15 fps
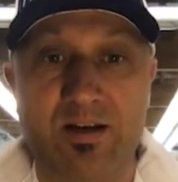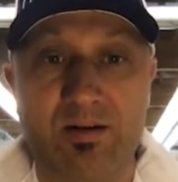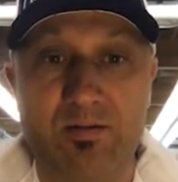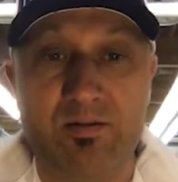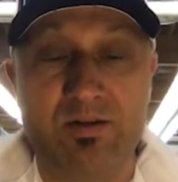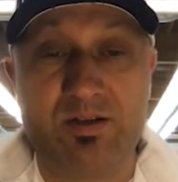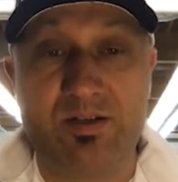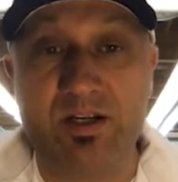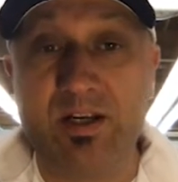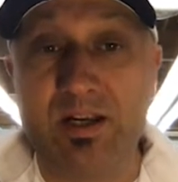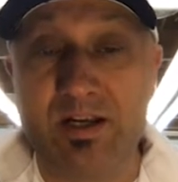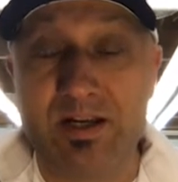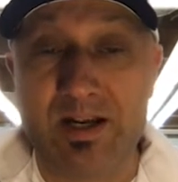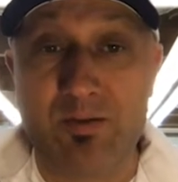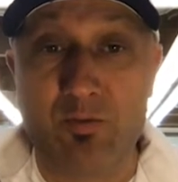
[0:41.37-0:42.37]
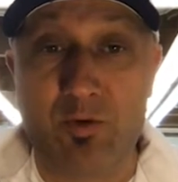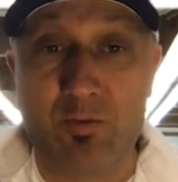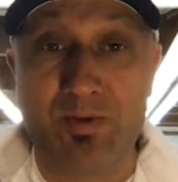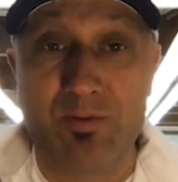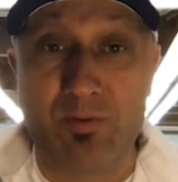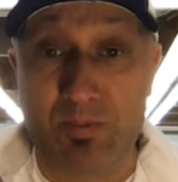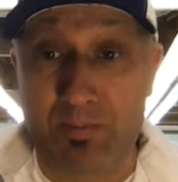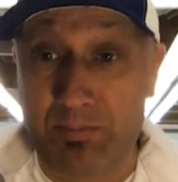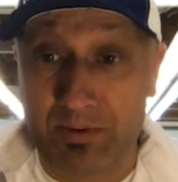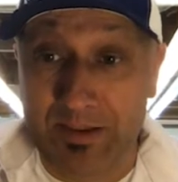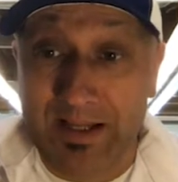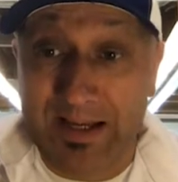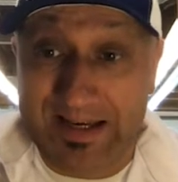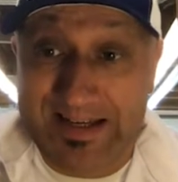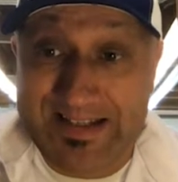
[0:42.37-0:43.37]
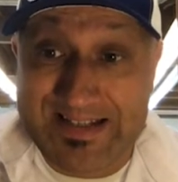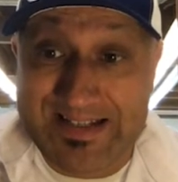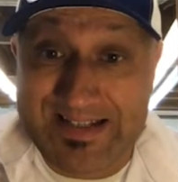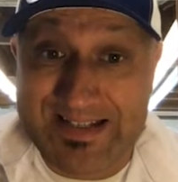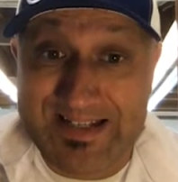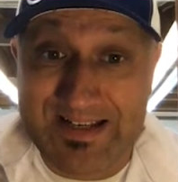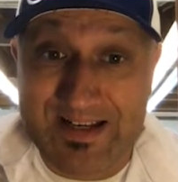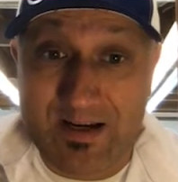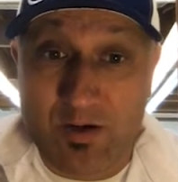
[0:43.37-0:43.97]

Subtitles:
city name will be replaced